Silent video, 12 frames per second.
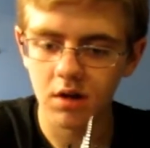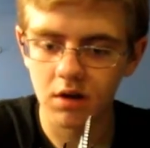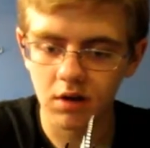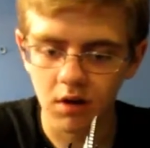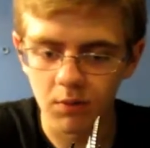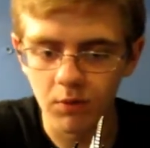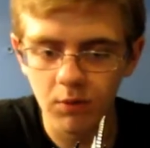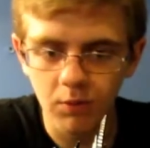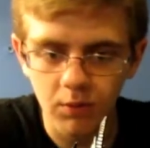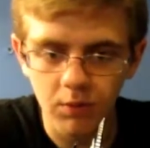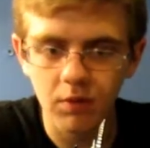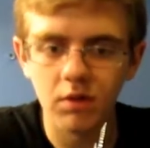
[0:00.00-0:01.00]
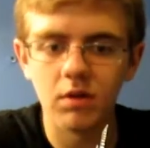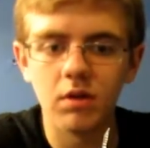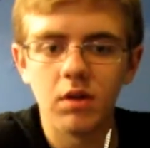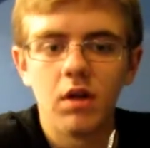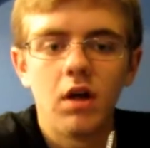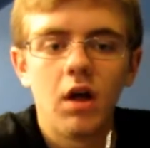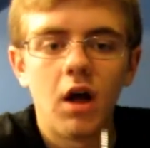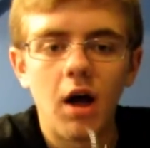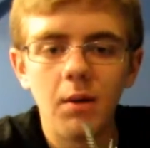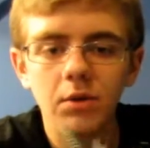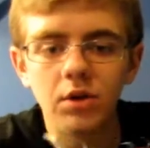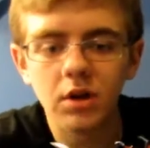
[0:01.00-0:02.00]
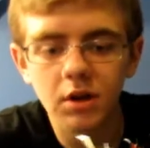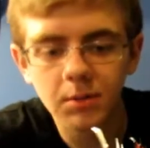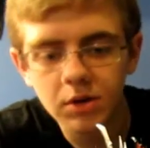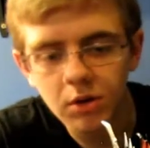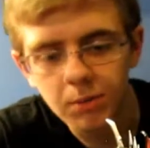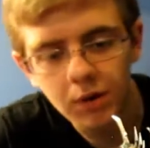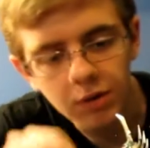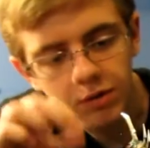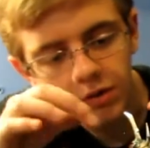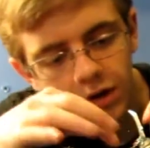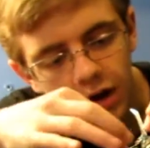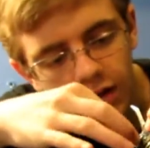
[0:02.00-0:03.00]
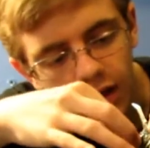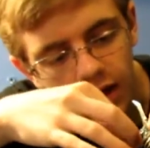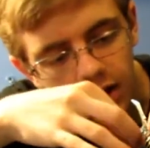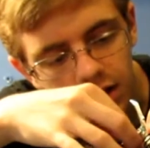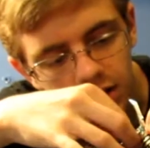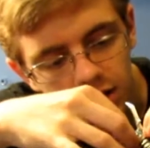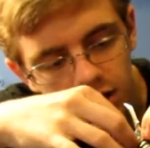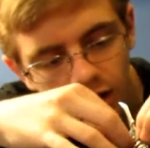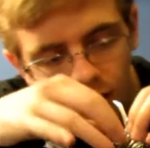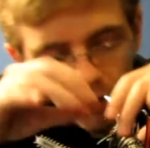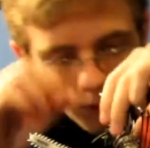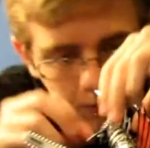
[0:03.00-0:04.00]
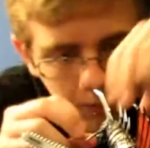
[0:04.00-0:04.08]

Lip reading: Okay, well, I'm gonna get him into a pose that I like, and then I'll...